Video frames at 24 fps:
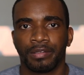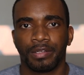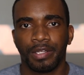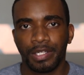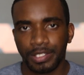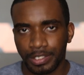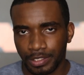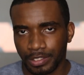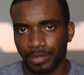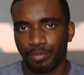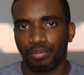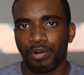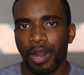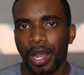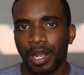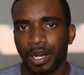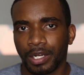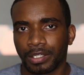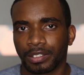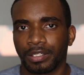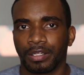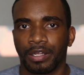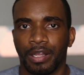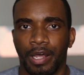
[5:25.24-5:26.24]
This is a
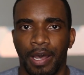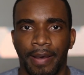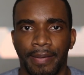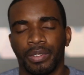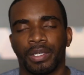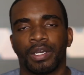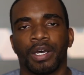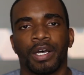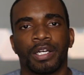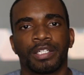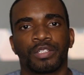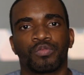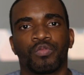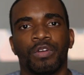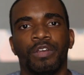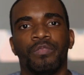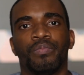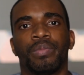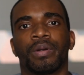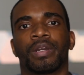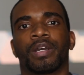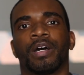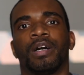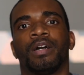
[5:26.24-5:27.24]
product of that because
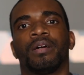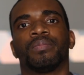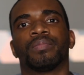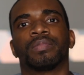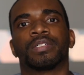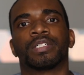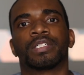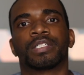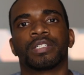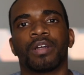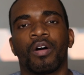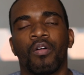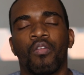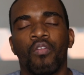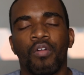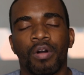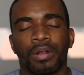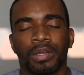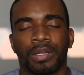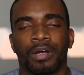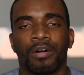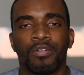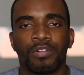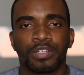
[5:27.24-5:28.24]
we've become so
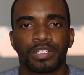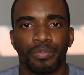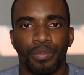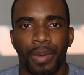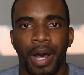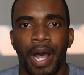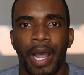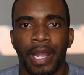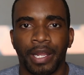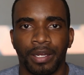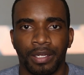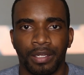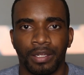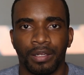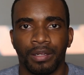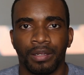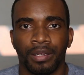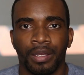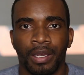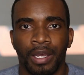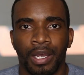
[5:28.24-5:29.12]
close minded